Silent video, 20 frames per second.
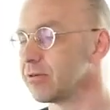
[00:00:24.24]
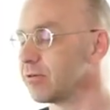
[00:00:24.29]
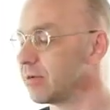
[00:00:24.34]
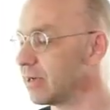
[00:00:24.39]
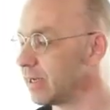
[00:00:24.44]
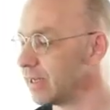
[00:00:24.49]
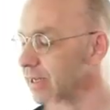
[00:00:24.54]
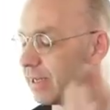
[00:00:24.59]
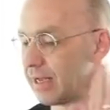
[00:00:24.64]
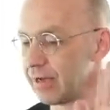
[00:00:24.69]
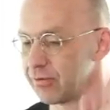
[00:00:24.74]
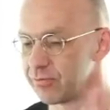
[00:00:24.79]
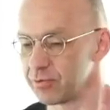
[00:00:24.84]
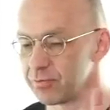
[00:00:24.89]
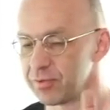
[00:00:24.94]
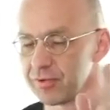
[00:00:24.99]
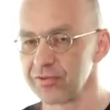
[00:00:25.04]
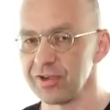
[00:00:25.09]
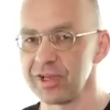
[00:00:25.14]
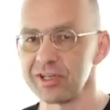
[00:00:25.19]
Well, I
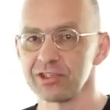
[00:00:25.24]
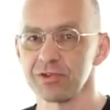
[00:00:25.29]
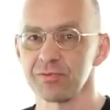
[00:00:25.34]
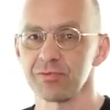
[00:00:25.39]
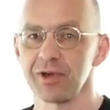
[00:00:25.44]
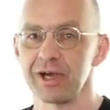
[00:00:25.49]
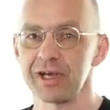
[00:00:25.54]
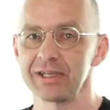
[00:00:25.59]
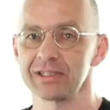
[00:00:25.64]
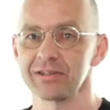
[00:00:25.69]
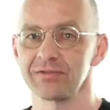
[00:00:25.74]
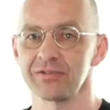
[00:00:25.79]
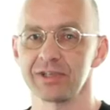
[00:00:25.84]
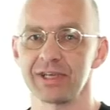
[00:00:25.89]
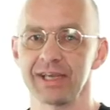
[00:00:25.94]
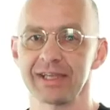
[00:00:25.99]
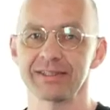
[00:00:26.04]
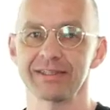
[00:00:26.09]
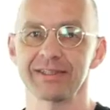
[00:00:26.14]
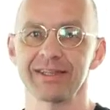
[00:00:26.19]
would be really surprised if you
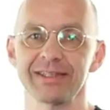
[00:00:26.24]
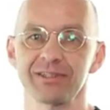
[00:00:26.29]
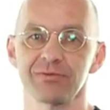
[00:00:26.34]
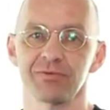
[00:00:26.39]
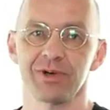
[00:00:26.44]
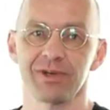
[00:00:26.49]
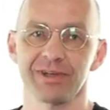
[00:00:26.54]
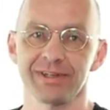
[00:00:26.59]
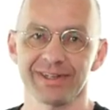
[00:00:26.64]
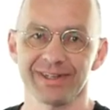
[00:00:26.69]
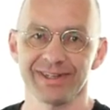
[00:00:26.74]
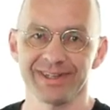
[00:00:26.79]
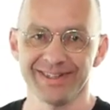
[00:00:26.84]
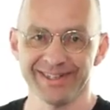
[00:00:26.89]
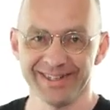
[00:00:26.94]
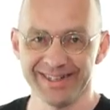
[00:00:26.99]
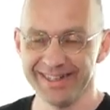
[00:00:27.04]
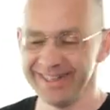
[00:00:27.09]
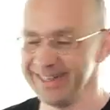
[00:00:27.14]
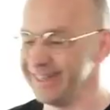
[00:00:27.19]
guessed this one here.